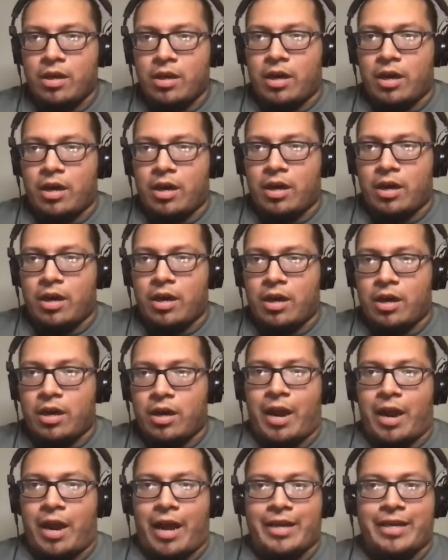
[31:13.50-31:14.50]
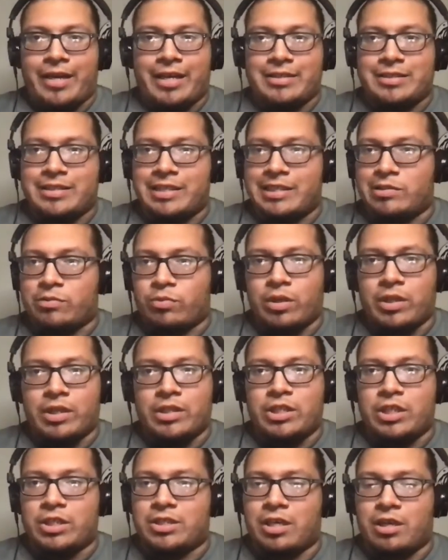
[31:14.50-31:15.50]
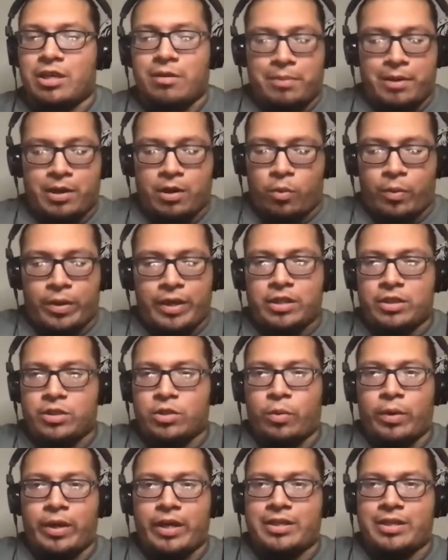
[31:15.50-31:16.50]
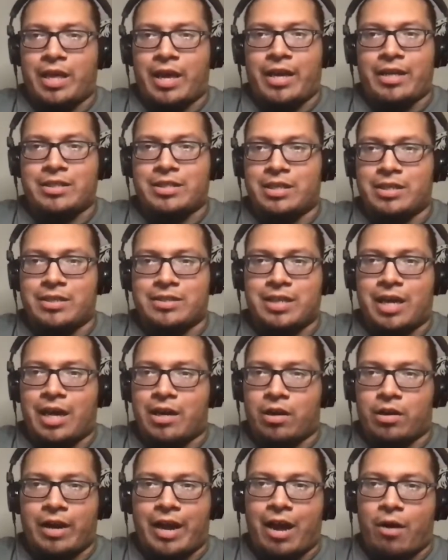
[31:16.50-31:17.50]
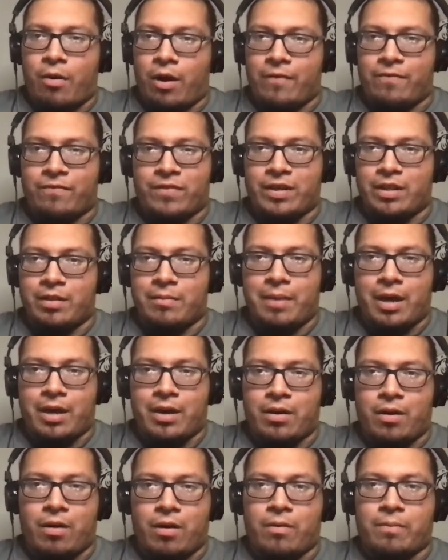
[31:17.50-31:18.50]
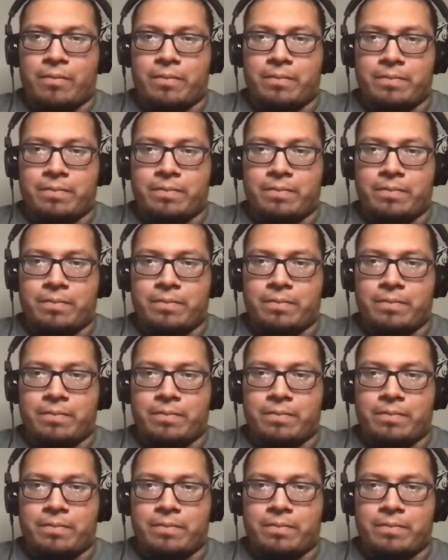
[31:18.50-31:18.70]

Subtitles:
But I guess it's really just going to be a week-to-week thing to decide on how I feel about it all.